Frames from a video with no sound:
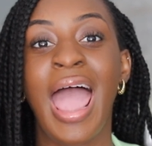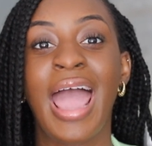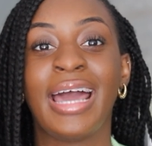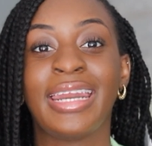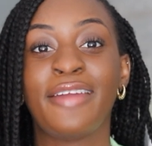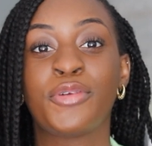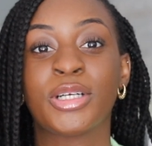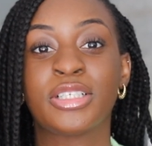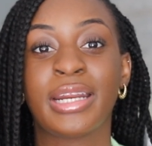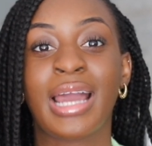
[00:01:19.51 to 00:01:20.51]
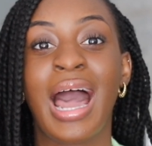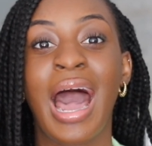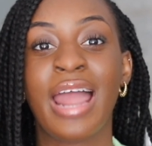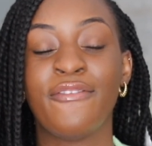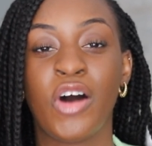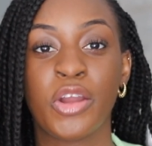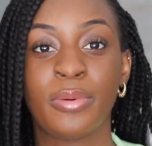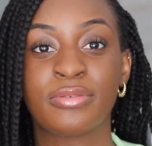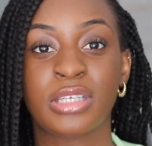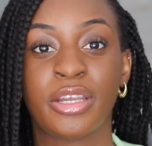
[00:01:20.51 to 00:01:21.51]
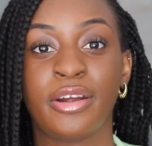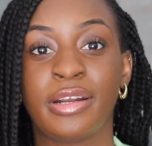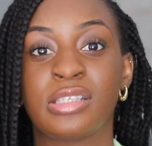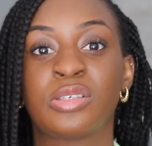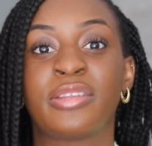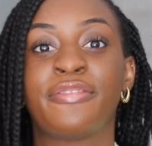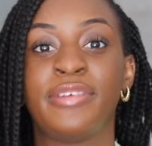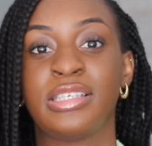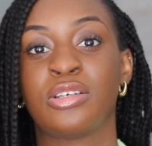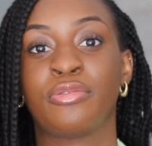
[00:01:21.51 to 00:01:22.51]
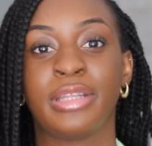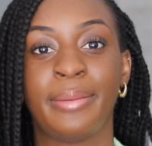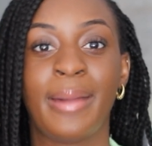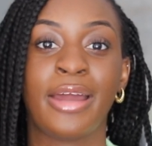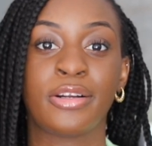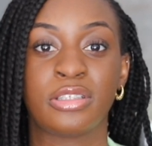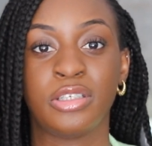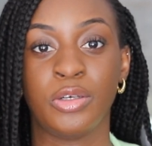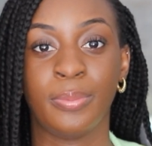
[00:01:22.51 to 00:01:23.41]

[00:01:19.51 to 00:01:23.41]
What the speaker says: And if you are trading a high volume of securities, so the fees don't really matter to you